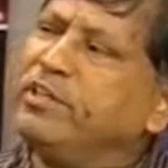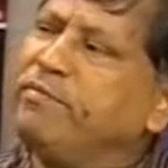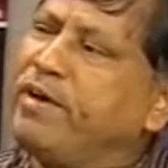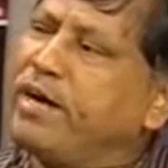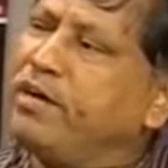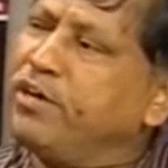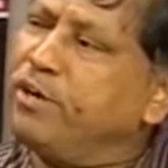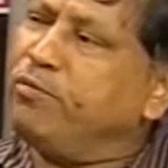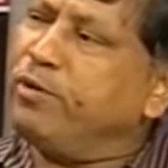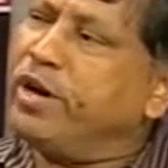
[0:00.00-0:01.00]
the faculty
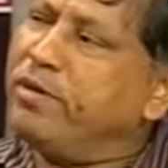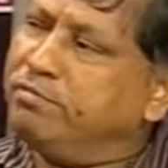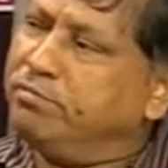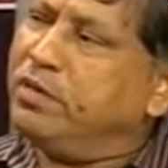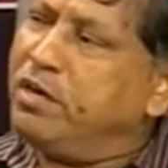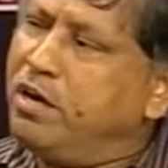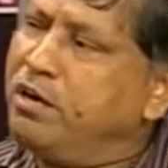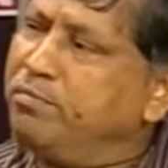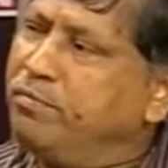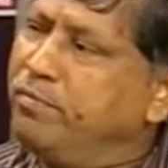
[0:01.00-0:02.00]
if you
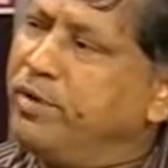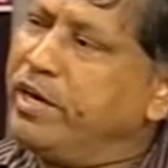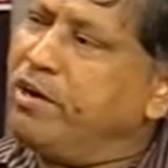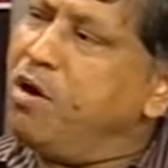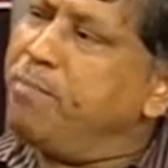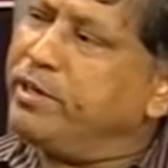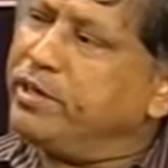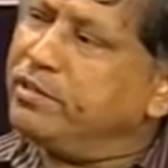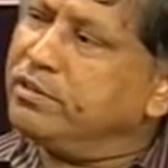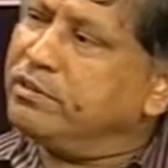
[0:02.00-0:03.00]
have very
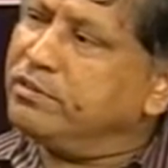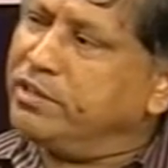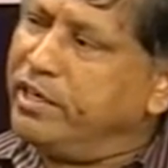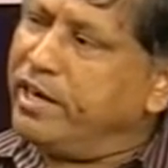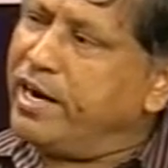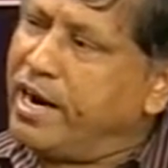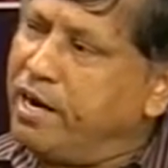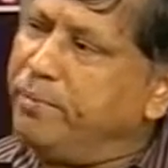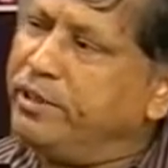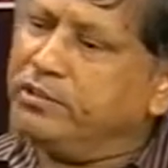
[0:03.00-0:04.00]
competent senior
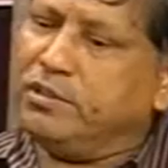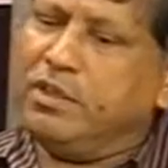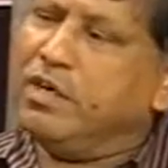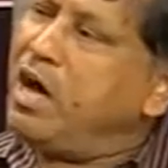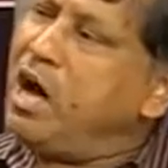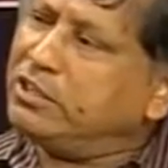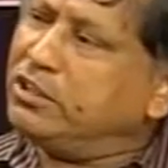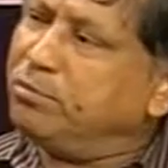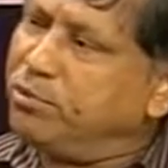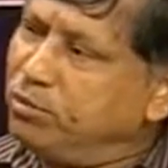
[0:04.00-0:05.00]
academics, ask
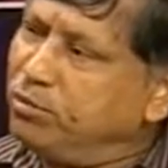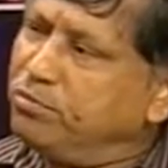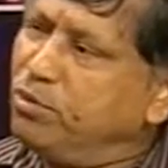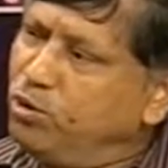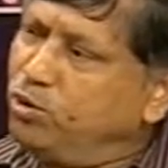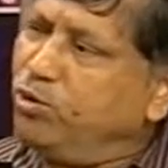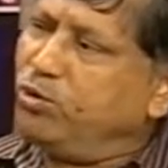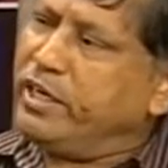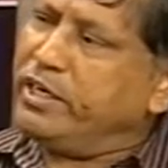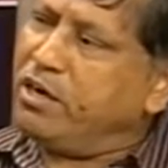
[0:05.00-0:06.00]
them to go through
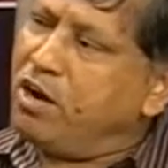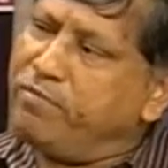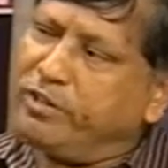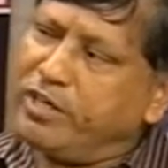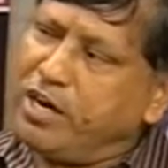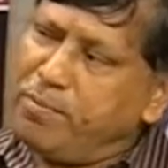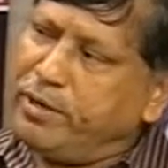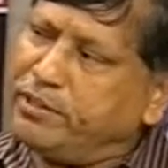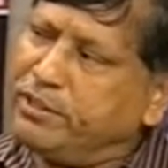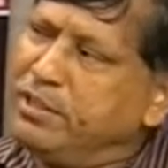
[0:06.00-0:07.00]
that and offer their
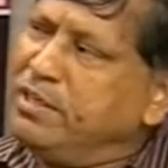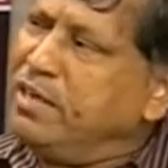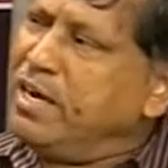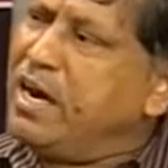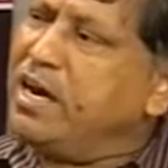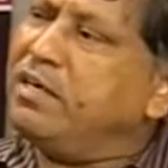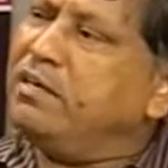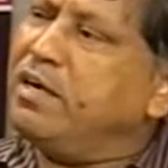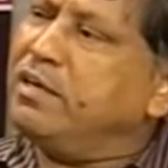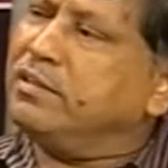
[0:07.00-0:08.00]
comments. And
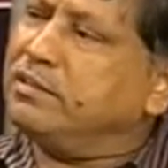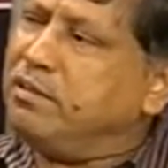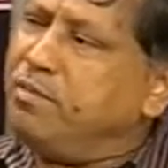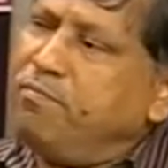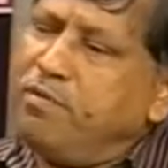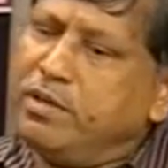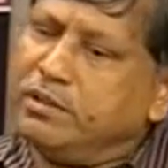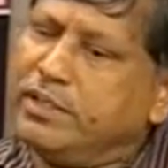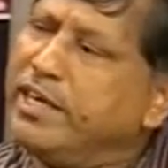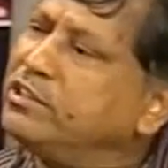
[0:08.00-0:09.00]
at the
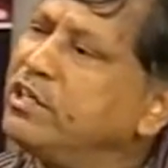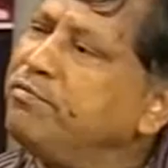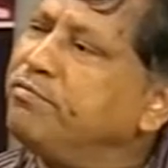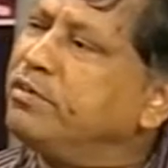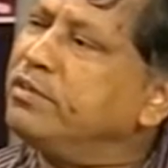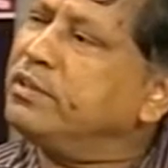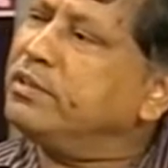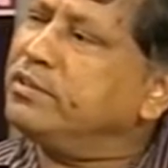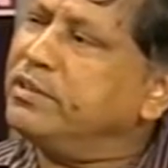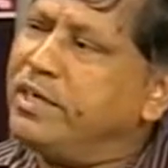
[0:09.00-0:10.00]
stage of
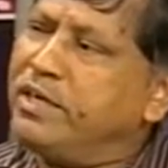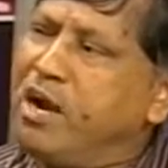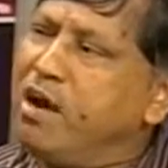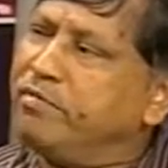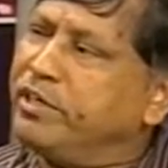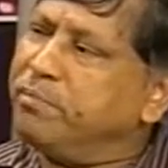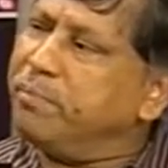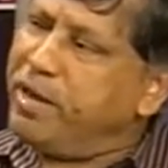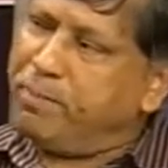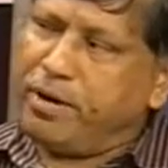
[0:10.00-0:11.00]
the third draft, it
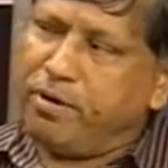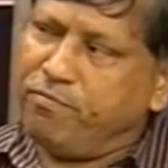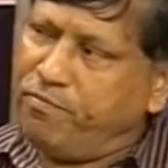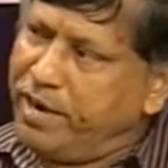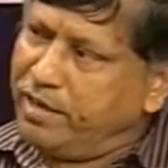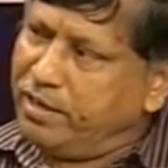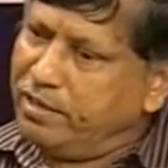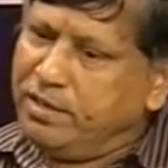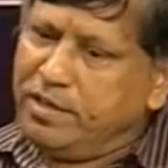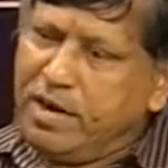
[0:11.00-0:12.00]
may become final.
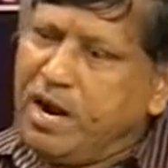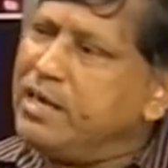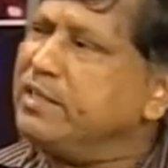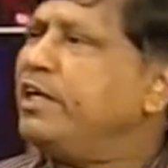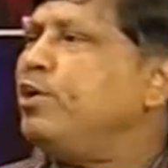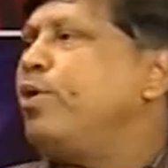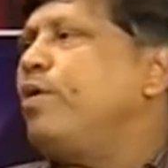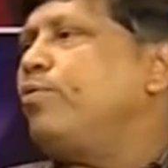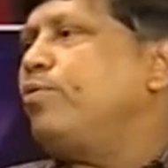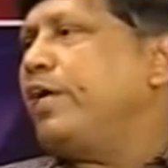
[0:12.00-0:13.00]
And then you
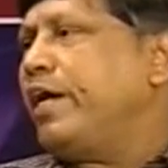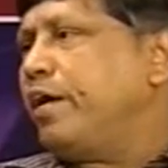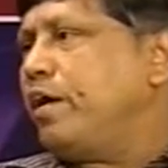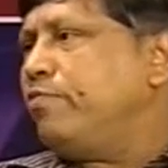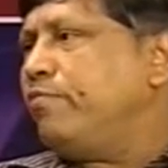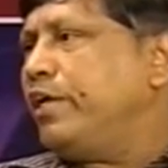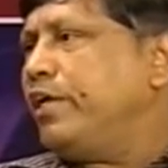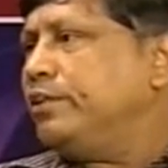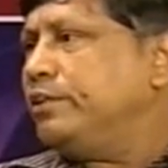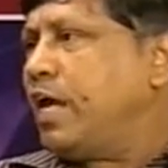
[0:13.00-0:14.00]
got to take care of
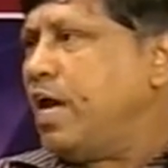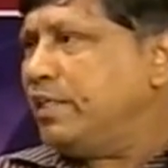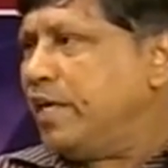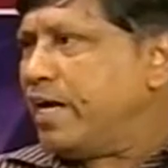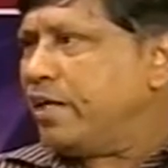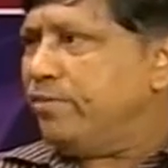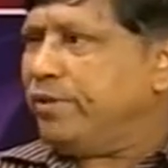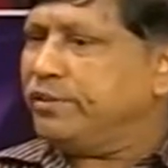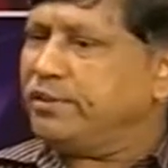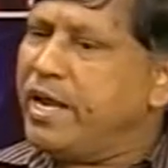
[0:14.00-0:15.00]
various other
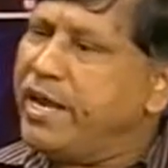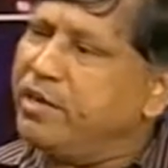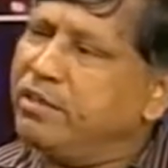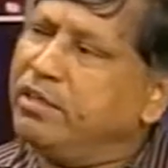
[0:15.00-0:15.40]
activities like